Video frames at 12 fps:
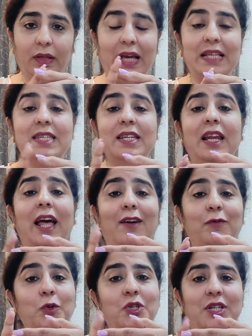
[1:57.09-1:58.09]
I still
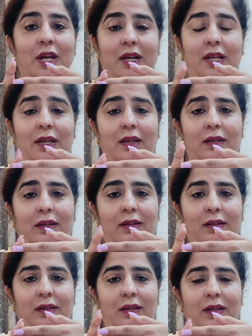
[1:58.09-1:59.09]
have to study.
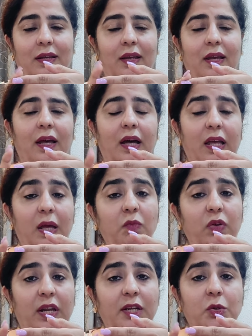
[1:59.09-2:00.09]
I am
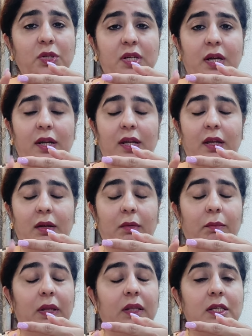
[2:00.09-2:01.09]
willing to study,
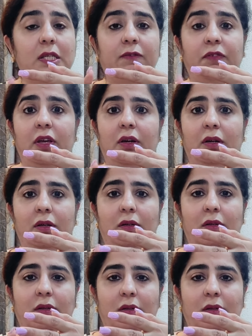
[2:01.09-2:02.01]
but this fear